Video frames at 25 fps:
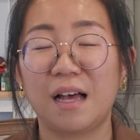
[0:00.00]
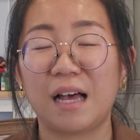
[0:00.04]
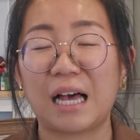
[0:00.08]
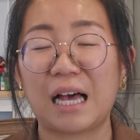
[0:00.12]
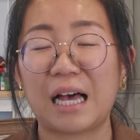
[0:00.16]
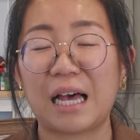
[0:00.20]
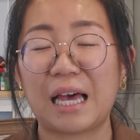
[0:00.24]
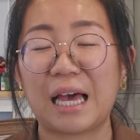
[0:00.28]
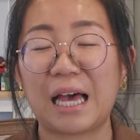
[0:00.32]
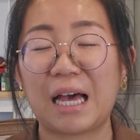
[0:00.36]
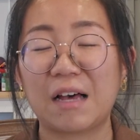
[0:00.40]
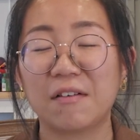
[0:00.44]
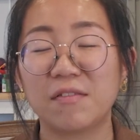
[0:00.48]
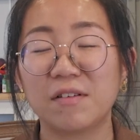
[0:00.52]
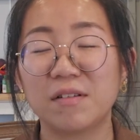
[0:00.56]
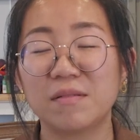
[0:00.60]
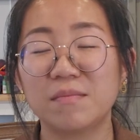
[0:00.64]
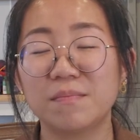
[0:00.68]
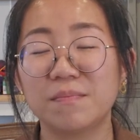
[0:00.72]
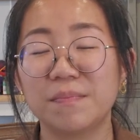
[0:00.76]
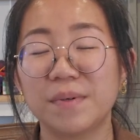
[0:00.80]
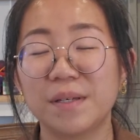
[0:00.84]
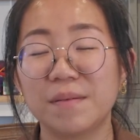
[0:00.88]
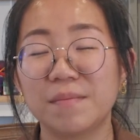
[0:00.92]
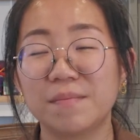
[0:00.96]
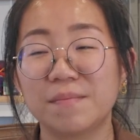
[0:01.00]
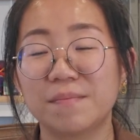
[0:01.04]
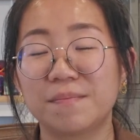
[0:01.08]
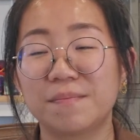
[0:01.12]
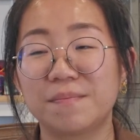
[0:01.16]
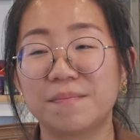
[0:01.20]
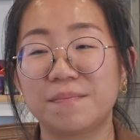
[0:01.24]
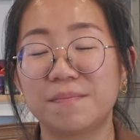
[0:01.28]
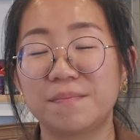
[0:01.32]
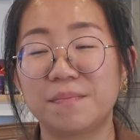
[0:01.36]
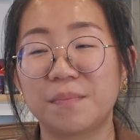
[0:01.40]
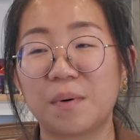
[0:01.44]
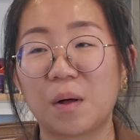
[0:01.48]
I haven't been
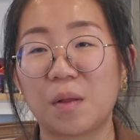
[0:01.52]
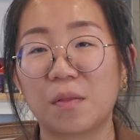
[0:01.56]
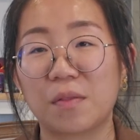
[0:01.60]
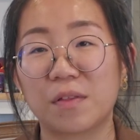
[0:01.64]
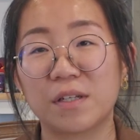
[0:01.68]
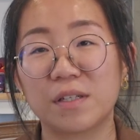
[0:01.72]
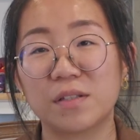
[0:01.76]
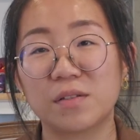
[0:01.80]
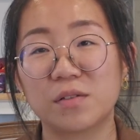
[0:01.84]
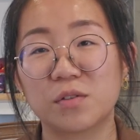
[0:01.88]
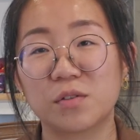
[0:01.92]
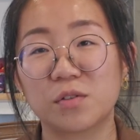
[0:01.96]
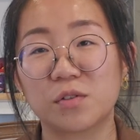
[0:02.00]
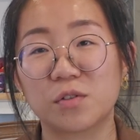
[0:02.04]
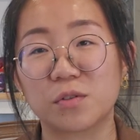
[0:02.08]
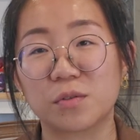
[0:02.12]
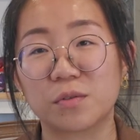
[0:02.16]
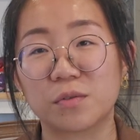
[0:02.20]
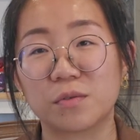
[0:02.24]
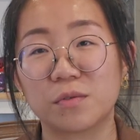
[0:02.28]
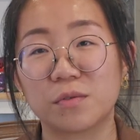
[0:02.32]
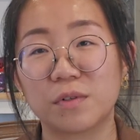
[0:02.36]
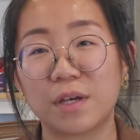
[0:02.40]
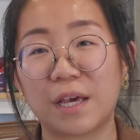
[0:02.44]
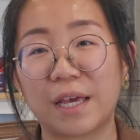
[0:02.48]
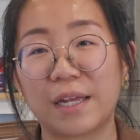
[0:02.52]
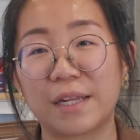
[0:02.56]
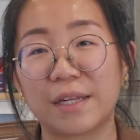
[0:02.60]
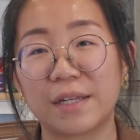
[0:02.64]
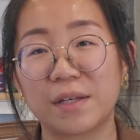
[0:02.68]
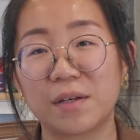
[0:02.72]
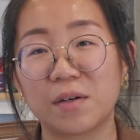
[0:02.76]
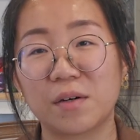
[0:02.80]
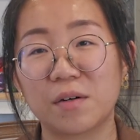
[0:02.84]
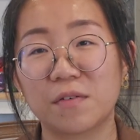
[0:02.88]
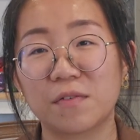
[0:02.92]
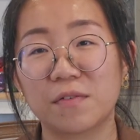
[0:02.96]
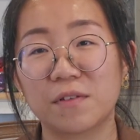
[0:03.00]
bothered to do
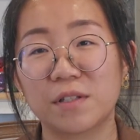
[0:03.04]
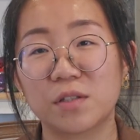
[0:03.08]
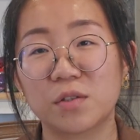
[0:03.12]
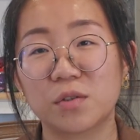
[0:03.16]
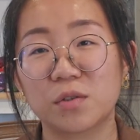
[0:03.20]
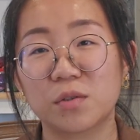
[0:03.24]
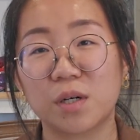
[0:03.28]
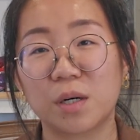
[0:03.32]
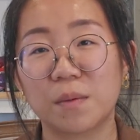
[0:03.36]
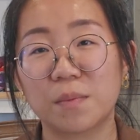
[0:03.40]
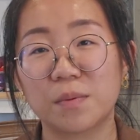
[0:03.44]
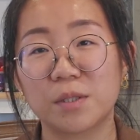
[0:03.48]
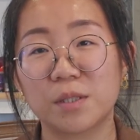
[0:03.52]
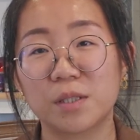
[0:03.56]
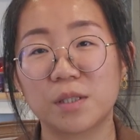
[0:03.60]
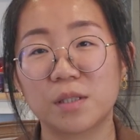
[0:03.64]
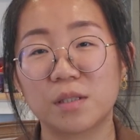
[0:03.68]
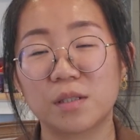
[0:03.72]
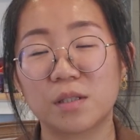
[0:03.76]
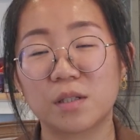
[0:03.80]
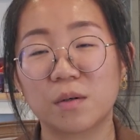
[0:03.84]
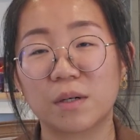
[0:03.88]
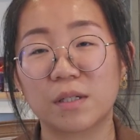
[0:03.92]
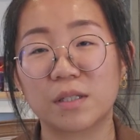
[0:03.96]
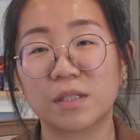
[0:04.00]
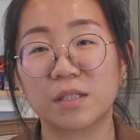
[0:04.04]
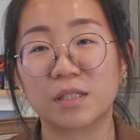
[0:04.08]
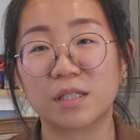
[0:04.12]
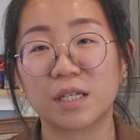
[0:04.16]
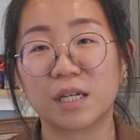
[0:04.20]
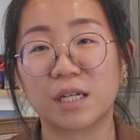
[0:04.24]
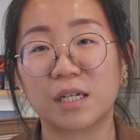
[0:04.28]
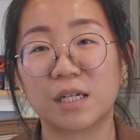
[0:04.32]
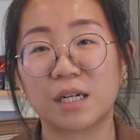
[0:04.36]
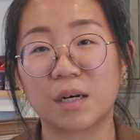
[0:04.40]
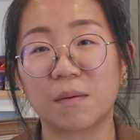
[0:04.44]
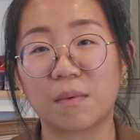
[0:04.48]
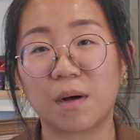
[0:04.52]
any of the 2 options, so I just
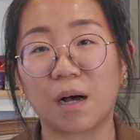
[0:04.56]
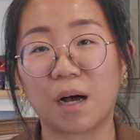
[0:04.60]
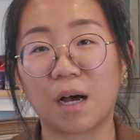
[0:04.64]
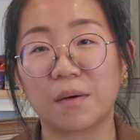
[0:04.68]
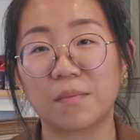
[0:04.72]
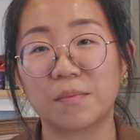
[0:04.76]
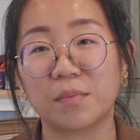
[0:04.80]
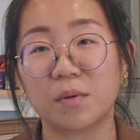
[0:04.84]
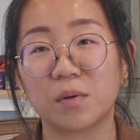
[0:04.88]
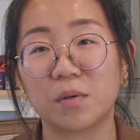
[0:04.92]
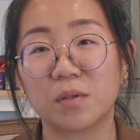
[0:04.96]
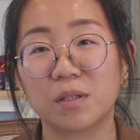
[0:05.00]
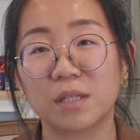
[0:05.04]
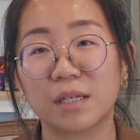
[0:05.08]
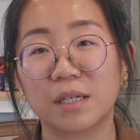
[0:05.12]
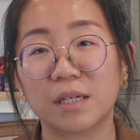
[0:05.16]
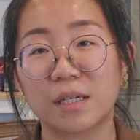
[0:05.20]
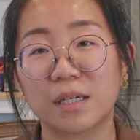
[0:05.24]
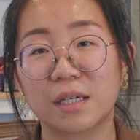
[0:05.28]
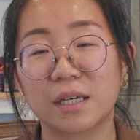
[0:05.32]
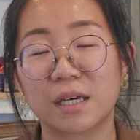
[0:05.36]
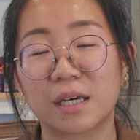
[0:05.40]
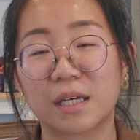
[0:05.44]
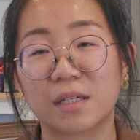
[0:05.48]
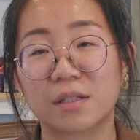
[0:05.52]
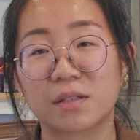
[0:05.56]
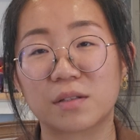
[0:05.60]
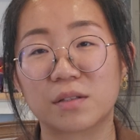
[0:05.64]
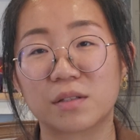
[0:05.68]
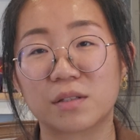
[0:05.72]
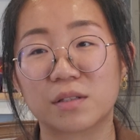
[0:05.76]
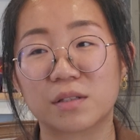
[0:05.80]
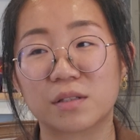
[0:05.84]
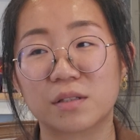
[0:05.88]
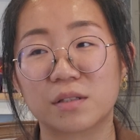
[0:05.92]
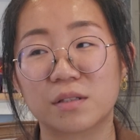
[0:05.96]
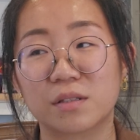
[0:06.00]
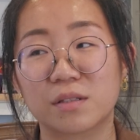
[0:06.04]
ended up eyeballing
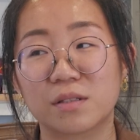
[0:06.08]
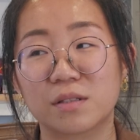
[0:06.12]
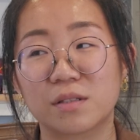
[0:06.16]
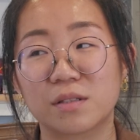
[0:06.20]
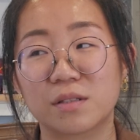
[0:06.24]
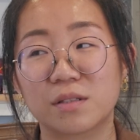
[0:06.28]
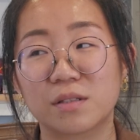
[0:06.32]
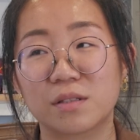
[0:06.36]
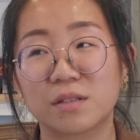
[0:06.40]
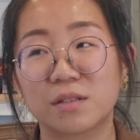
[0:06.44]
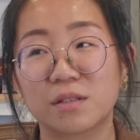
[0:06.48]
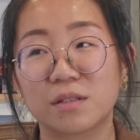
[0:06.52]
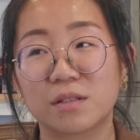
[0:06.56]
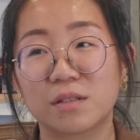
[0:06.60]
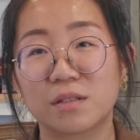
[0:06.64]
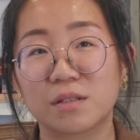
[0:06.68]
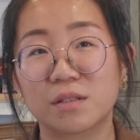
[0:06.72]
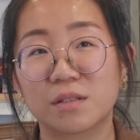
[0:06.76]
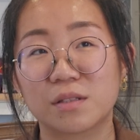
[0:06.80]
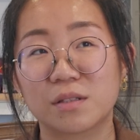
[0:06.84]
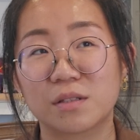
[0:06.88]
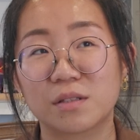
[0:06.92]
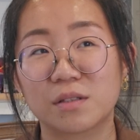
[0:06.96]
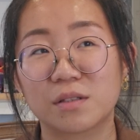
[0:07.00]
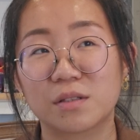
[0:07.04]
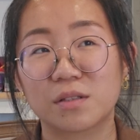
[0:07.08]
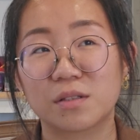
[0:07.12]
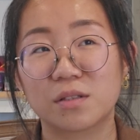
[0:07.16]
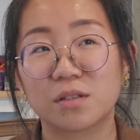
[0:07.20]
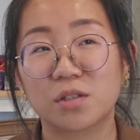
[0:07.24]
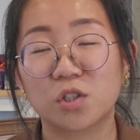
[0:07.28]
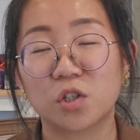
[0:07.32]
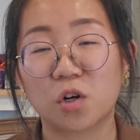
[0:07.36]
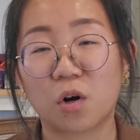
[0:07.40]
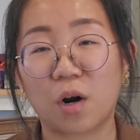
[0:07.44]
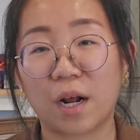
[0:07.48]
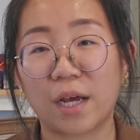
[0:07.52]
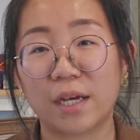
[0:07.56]
and
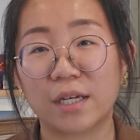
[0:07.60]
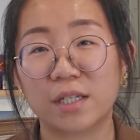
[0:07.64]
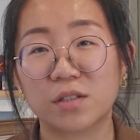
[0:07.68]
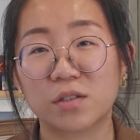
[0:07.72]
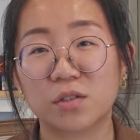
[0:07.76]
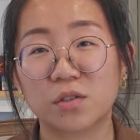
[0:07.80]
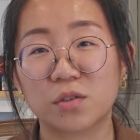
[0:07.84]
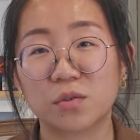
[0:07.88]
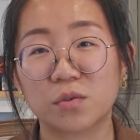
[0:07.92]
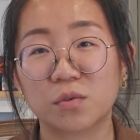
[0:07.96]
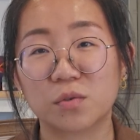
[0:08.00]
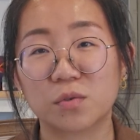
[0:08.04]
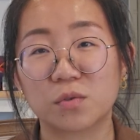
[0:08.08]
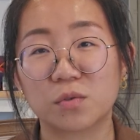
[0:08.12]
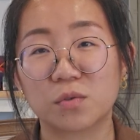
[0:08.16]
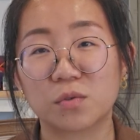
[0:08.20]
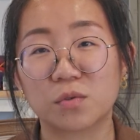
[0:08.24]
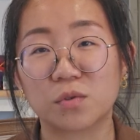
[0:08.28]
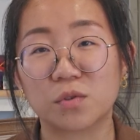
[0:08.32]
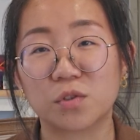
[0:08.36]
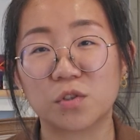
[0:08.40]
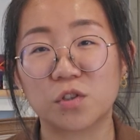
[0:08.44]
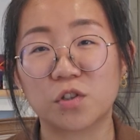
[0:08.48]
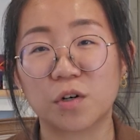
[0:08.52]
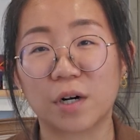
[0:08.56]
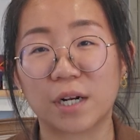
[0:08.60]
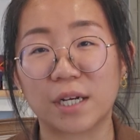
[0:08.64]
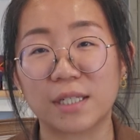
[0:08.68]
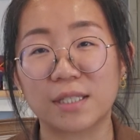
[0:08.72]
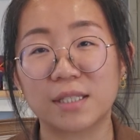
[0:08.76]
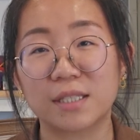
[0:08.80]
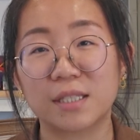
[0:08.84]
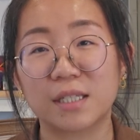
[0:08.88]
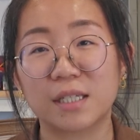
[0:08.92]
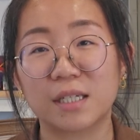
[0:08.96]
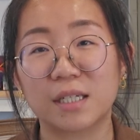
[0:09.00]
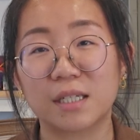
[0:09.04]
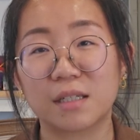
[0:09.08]
trying to
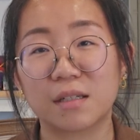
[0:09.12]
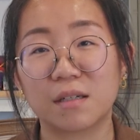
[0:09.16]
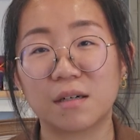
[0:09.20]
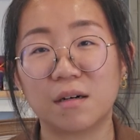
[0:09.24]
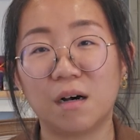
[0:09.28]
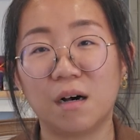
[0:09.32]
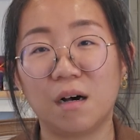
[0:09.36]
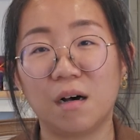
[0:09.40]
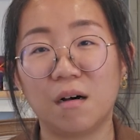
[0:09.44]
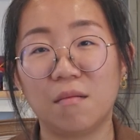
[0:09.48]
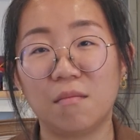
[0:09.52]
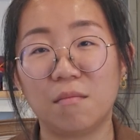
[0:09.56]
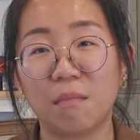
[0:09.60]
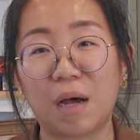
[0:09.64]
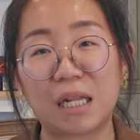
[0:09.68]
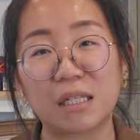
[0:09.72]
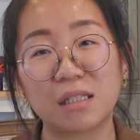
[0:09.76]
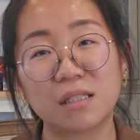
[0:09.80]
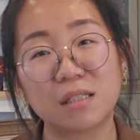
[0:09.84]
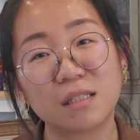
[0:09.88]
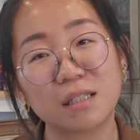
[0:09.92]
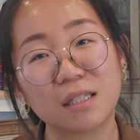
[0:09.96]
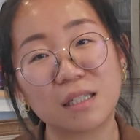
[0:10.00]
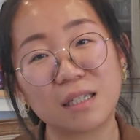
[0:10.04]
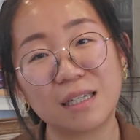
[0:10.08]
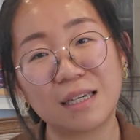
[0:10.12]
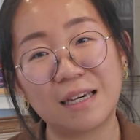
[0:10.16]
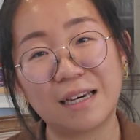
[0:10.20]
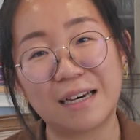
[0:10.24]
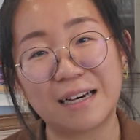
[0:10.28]
trace it mentally.